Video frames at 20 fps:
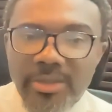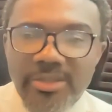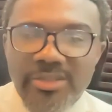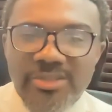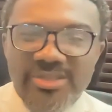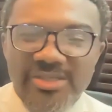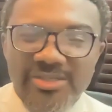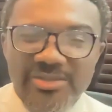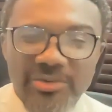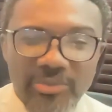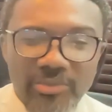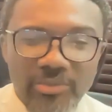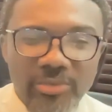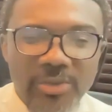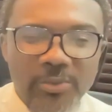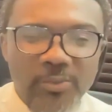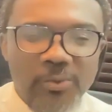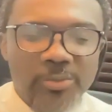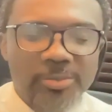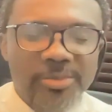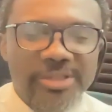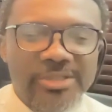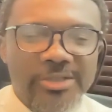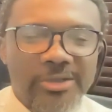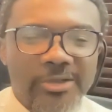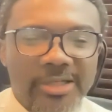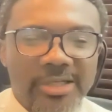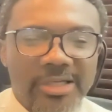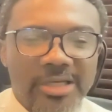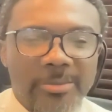Season three, we'll be
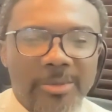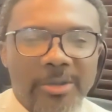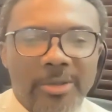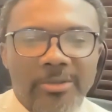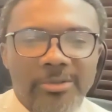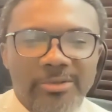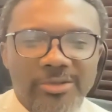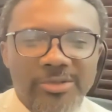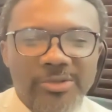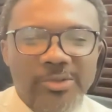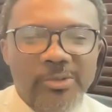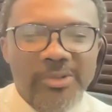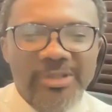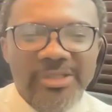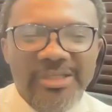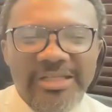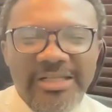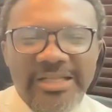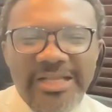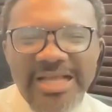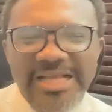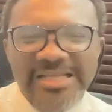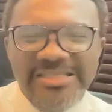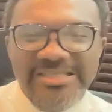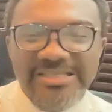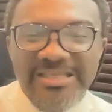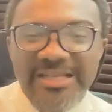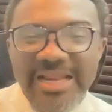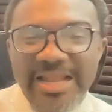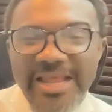talking about, the
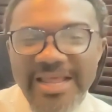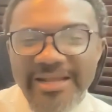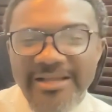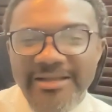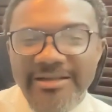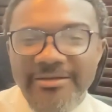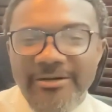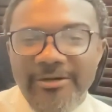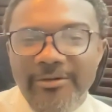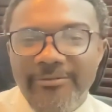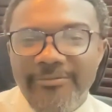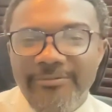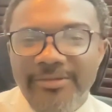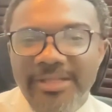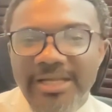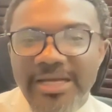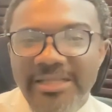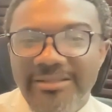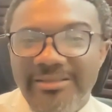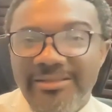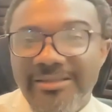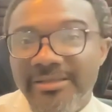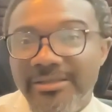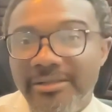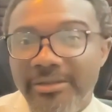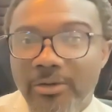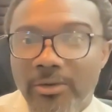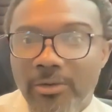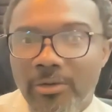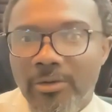last leg of that
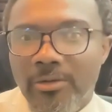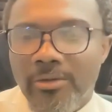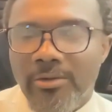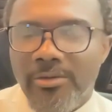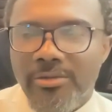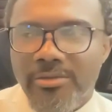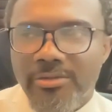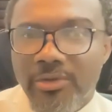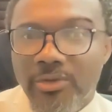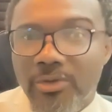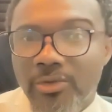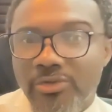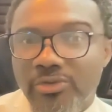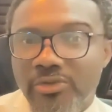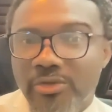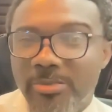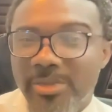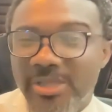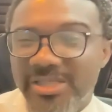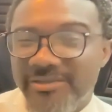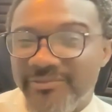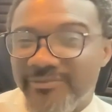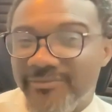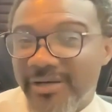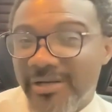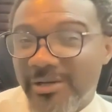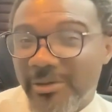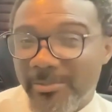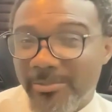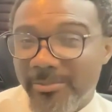thing called customer
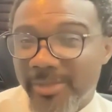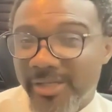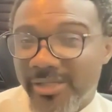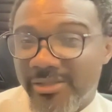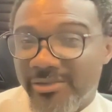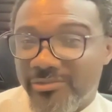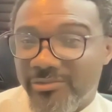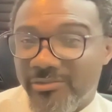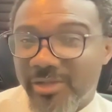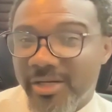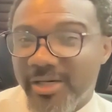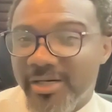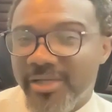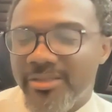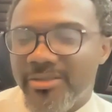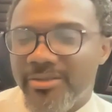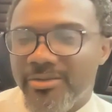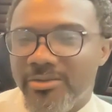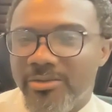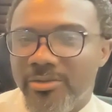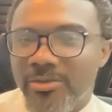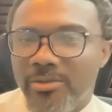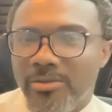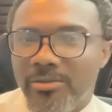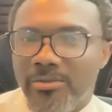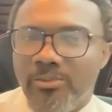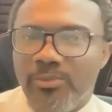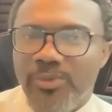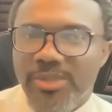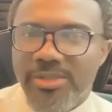development, right?
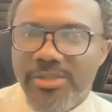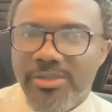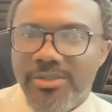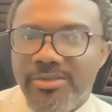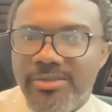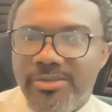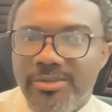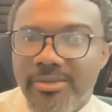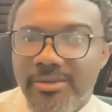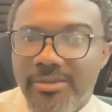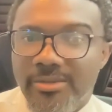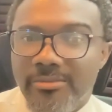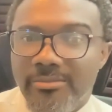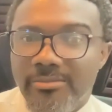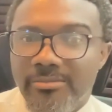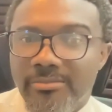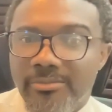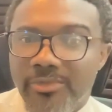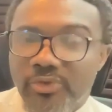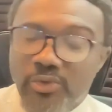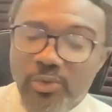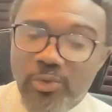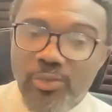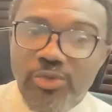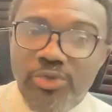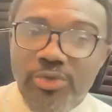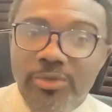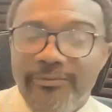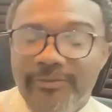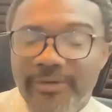Which is
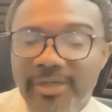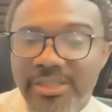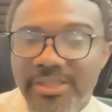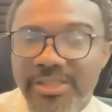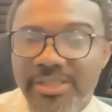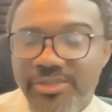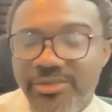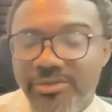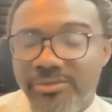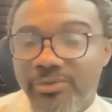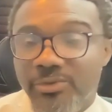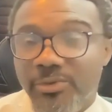solution validation.